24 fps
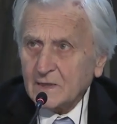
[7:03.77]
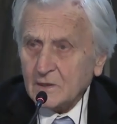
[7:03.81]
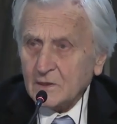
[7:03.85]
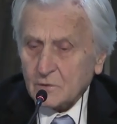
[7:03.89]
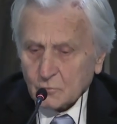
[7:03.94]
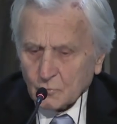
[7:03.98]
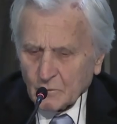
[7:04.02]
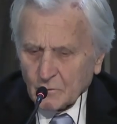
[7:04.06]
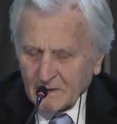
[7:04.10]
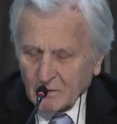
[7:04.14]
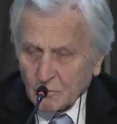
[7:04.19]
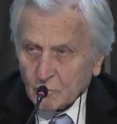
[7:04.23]

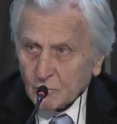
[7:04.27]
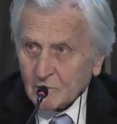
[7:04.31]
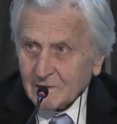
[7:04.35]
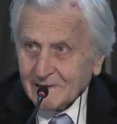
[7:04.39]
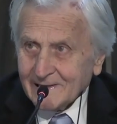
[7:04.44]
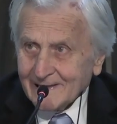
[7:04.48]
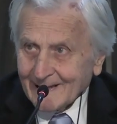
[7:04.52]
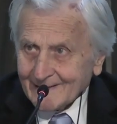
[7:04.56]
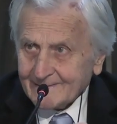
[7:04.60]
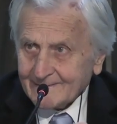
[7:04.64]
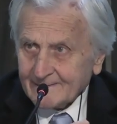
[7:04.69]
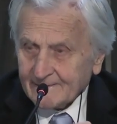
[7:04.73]
we could
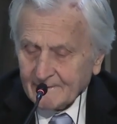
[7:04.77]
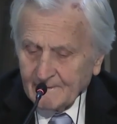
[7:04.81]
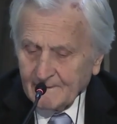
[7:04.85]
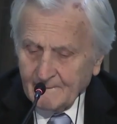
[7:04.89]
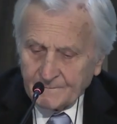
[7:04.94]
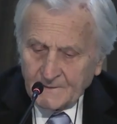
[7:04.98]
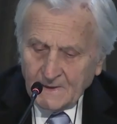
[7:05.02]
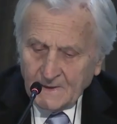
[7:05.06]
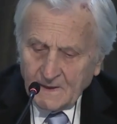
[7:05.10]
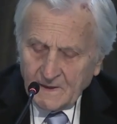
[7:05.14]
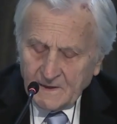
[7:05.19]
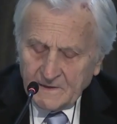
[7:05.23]
let
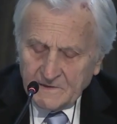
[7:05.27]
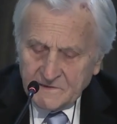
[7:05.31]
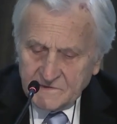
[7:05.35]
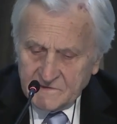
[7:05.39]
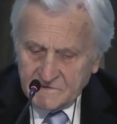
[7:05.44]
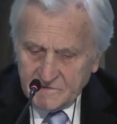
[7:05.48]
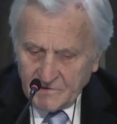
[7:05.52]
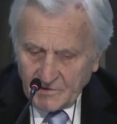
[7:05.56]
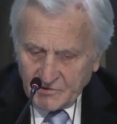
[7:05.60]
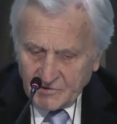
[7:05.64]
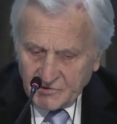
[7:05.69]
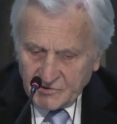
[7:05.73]

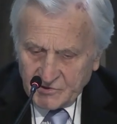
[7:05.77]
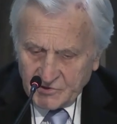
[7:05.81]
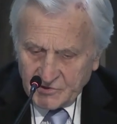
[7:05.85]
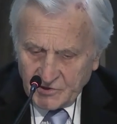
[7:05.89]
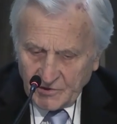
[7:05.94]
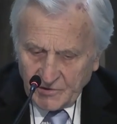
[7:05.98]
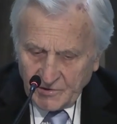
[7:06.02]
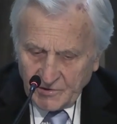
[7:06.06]
such